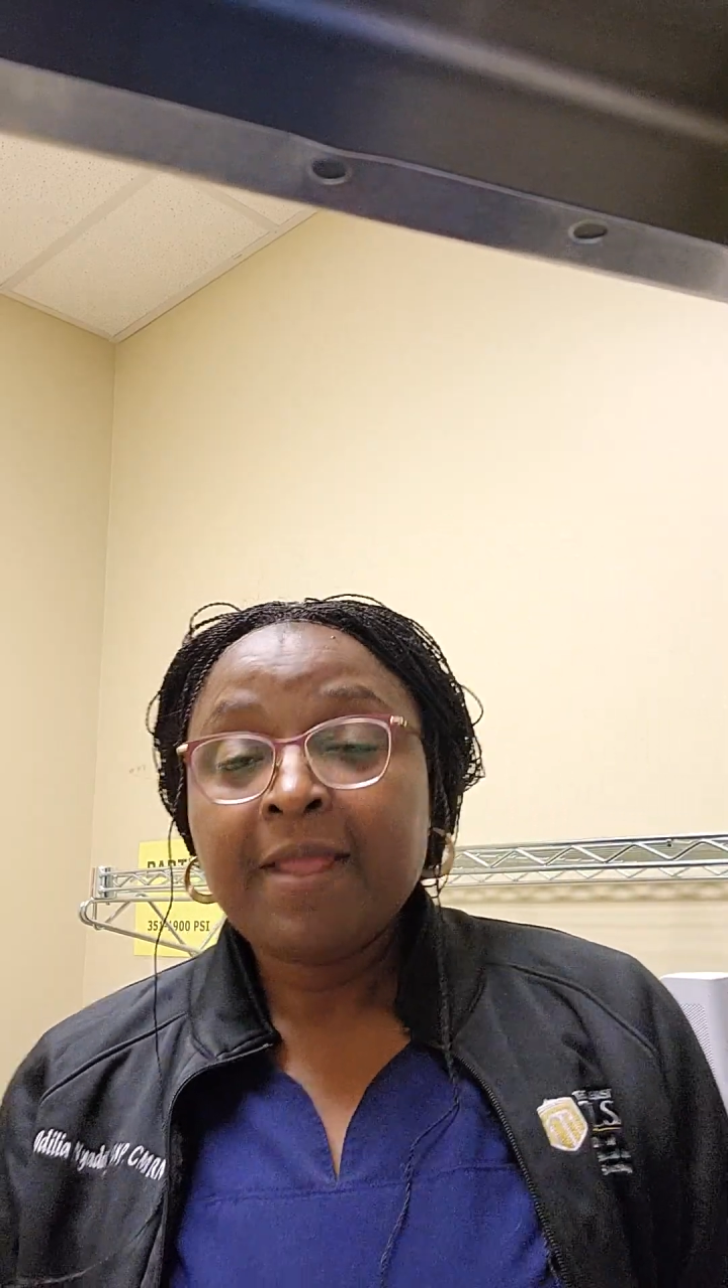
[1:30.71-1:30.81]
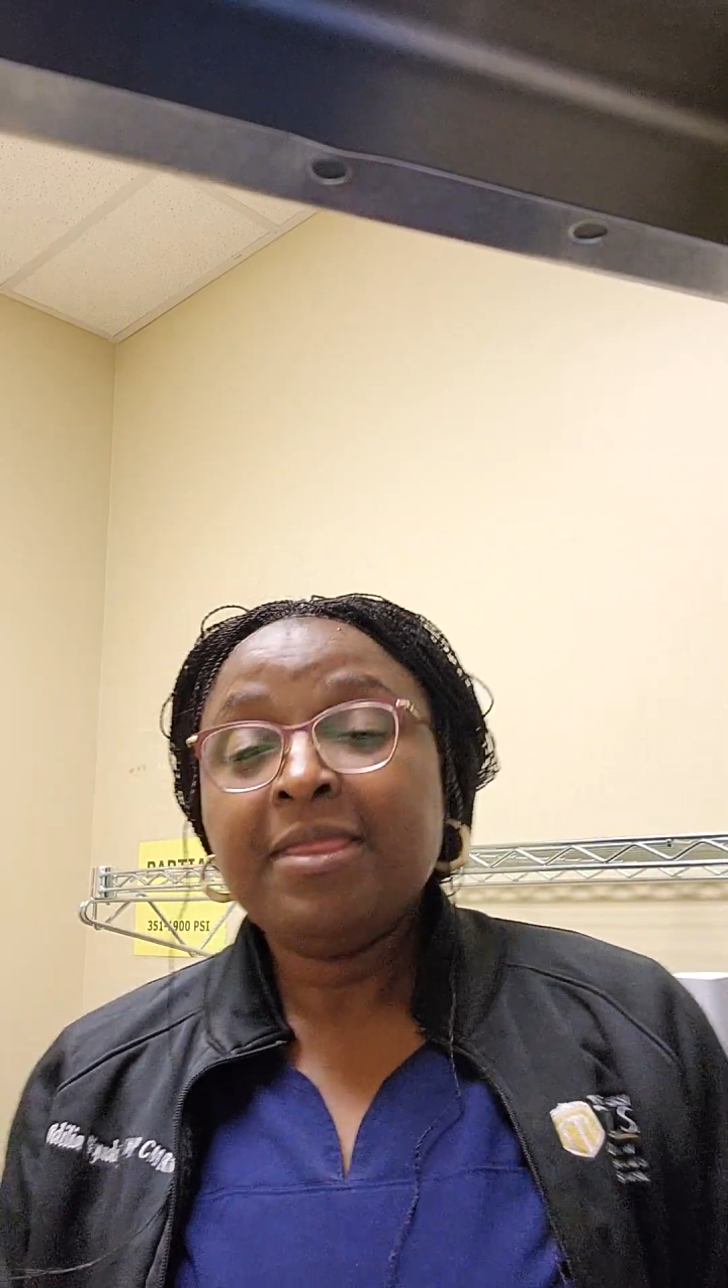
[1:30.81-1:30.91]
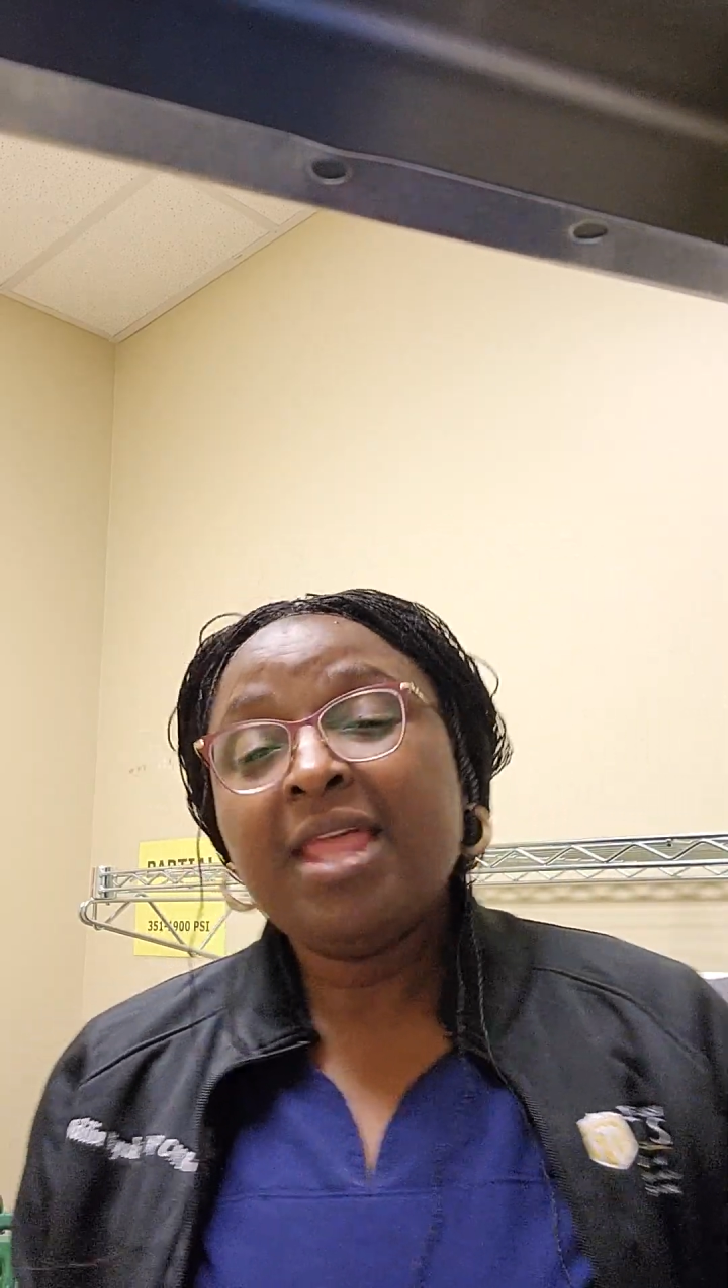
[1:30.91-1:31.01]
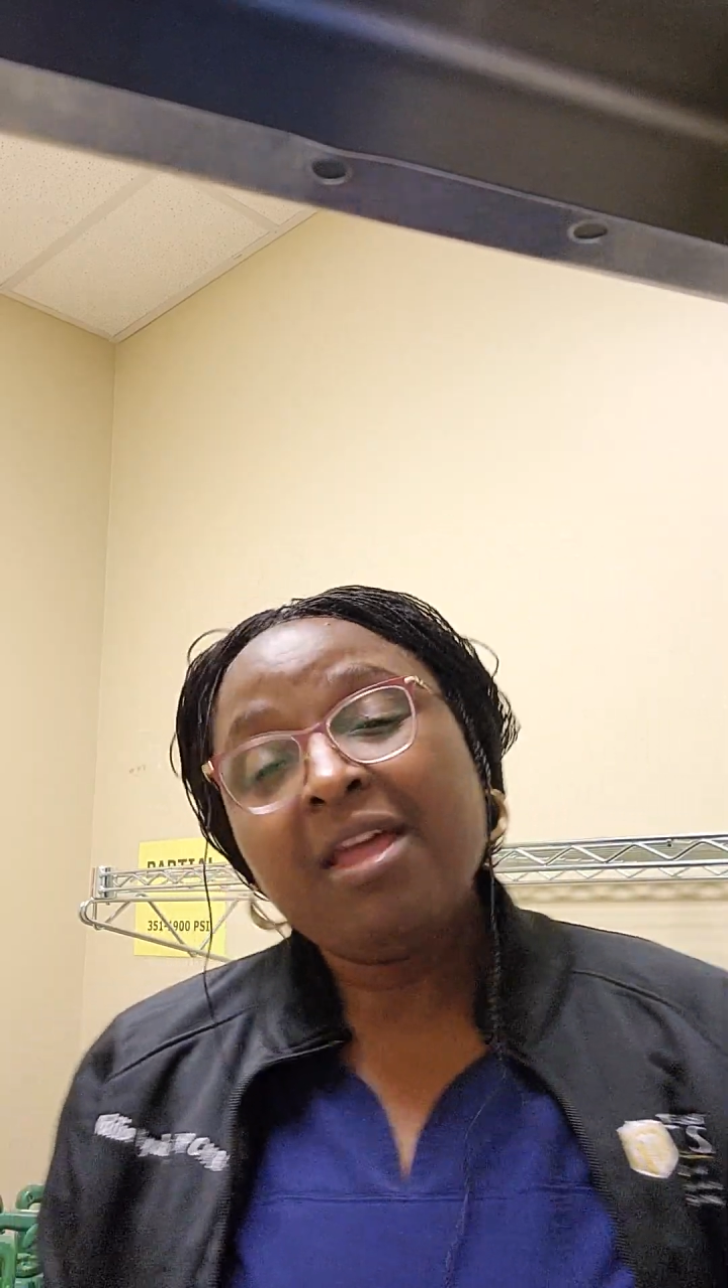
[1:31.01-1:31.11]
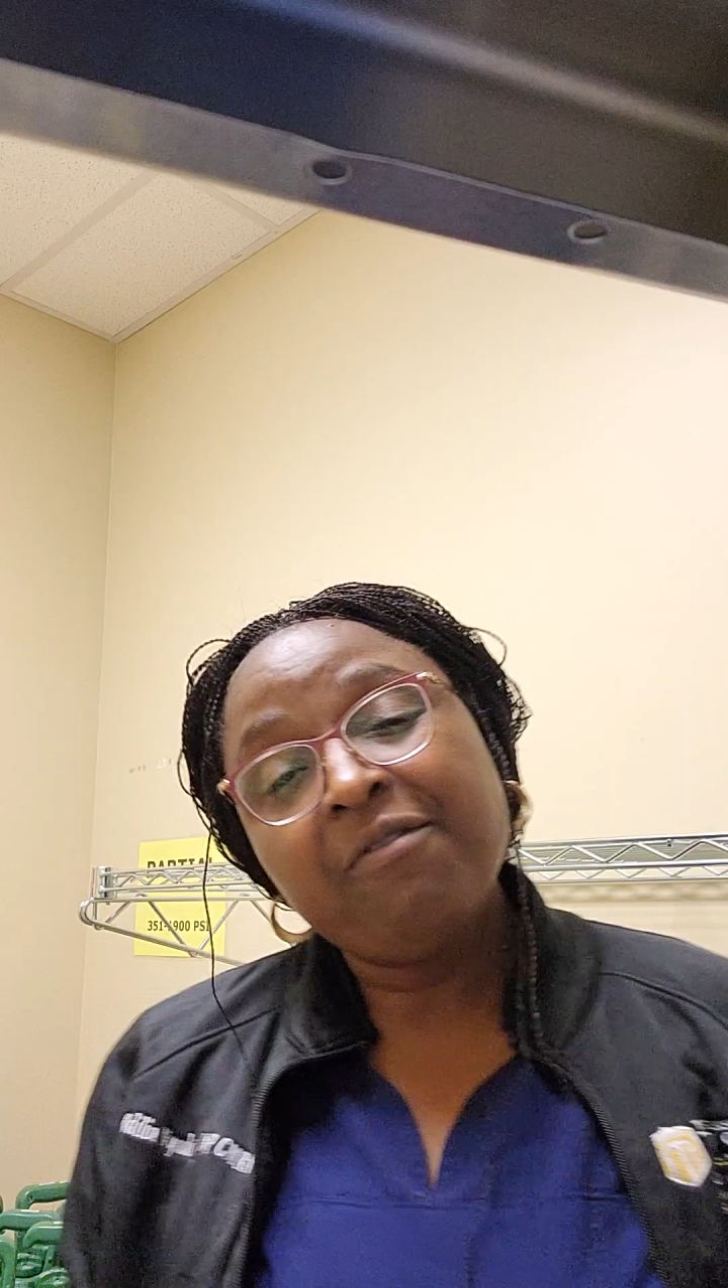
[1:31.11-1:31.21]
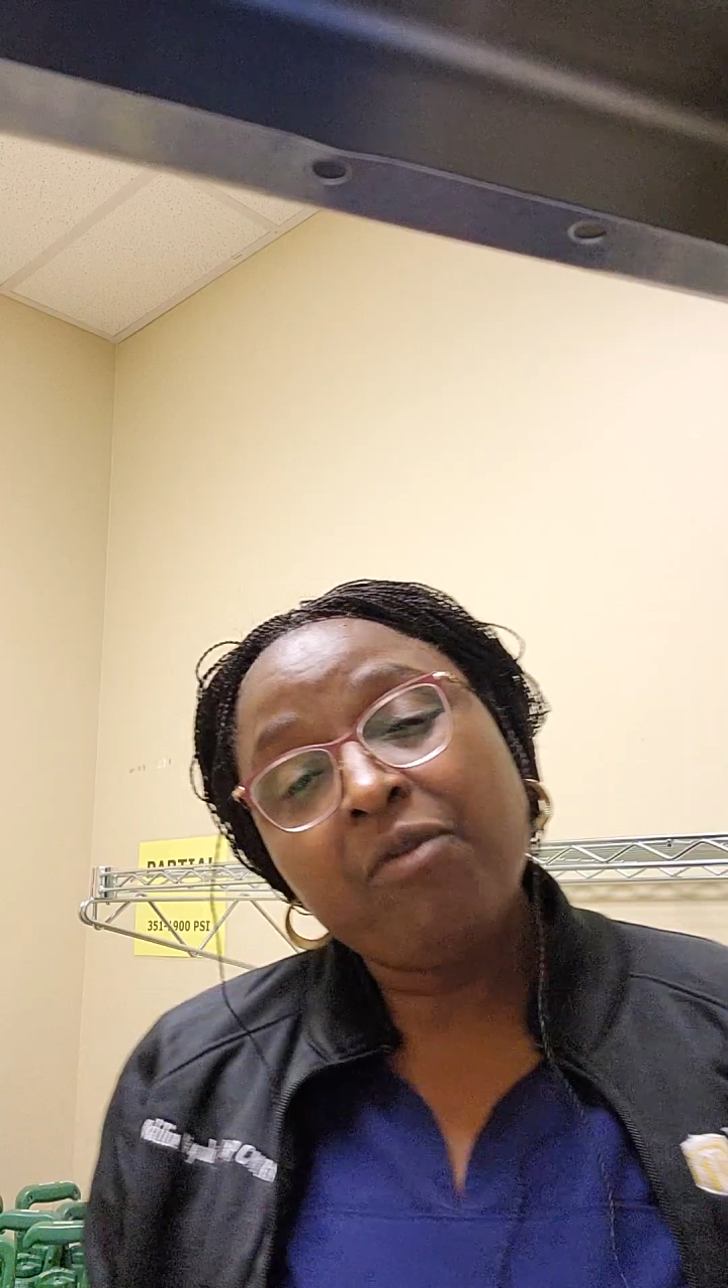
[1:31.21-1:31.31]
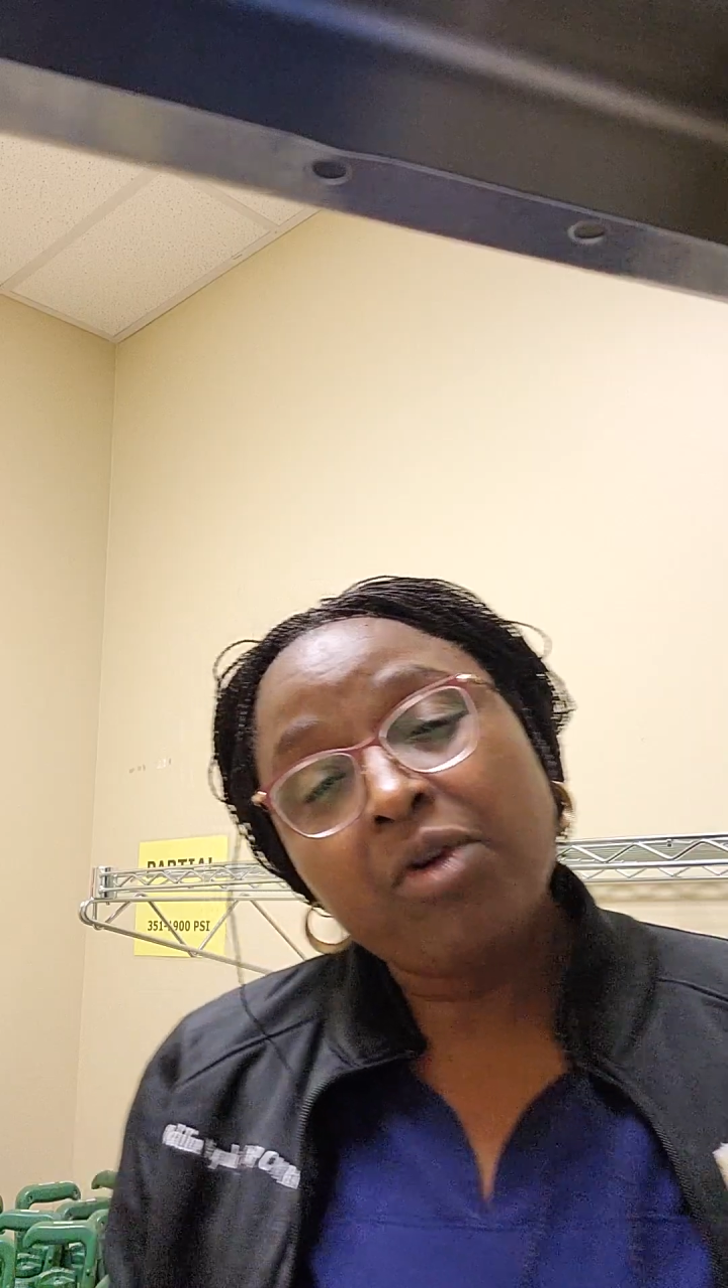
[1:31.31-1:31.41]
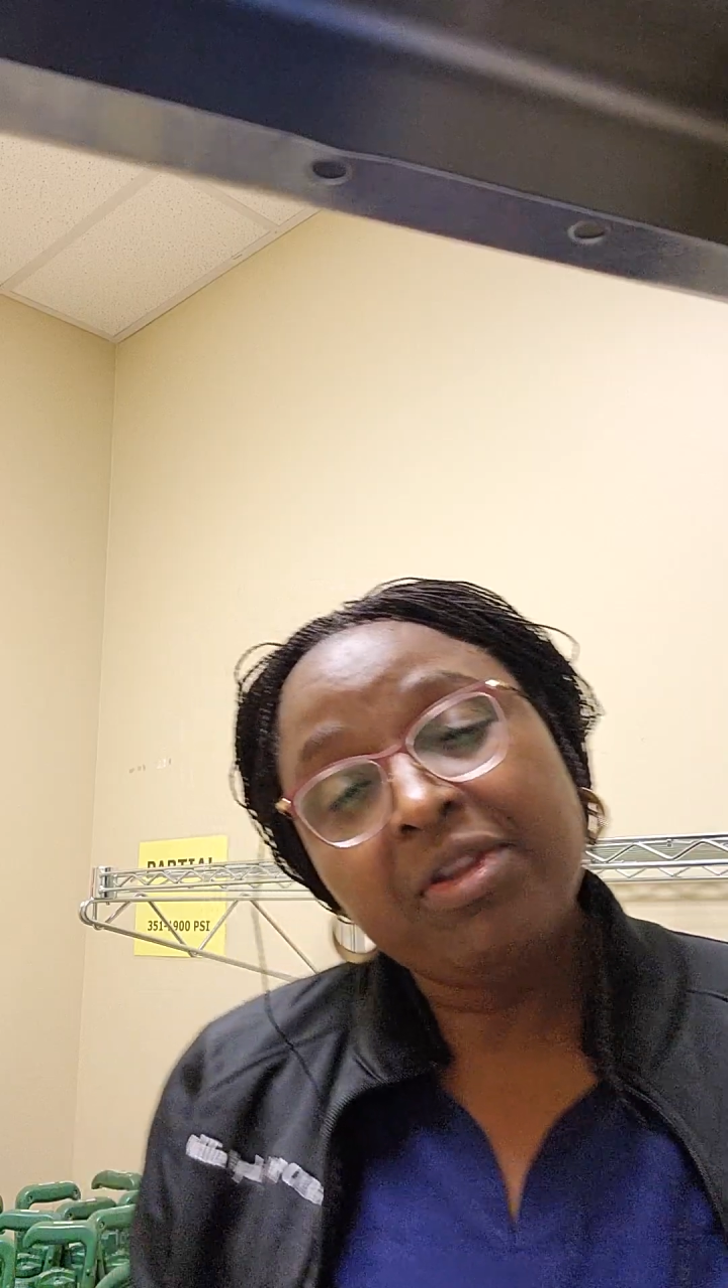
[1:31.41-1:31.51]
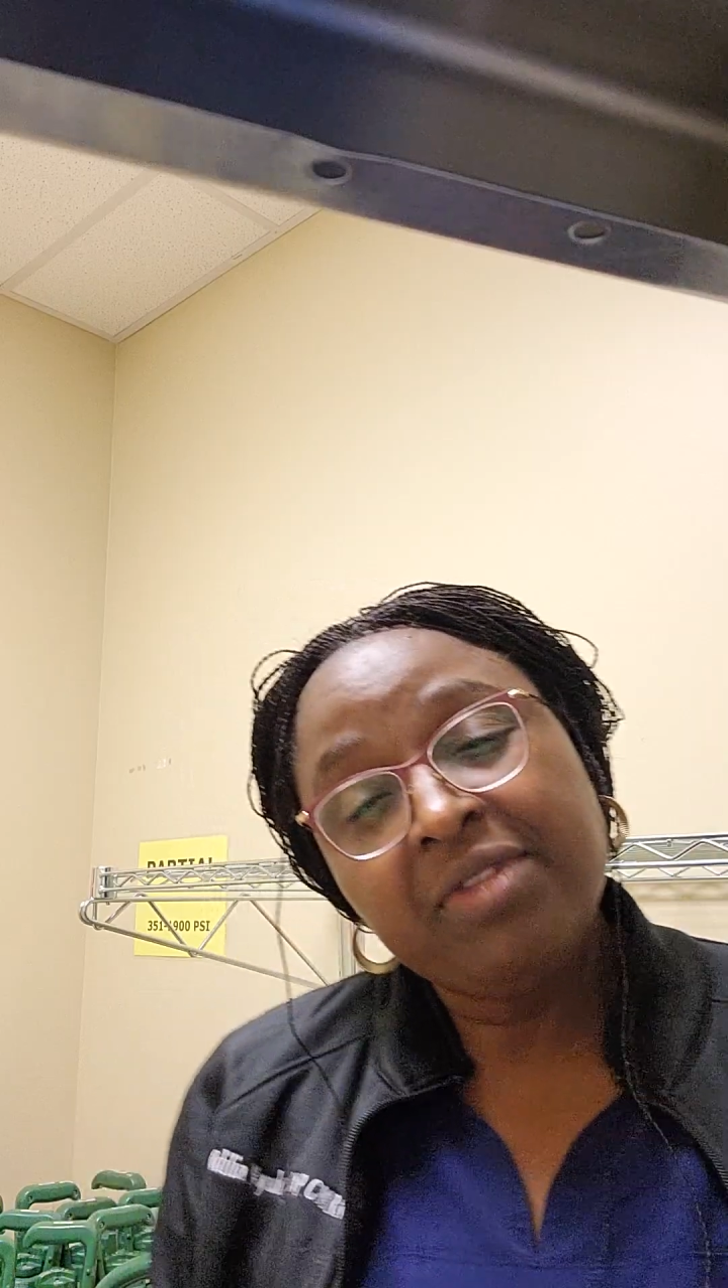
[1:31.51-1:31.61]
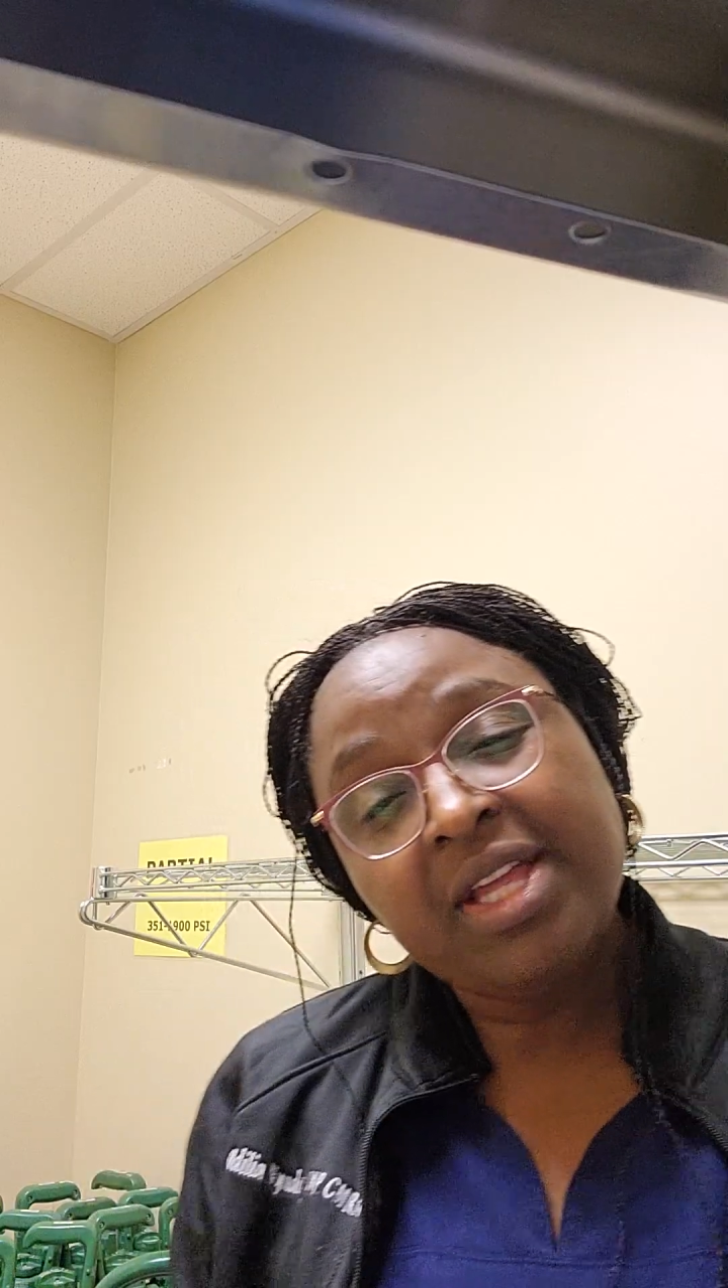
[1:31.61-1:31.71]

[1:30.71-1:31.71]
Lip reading: Therefore,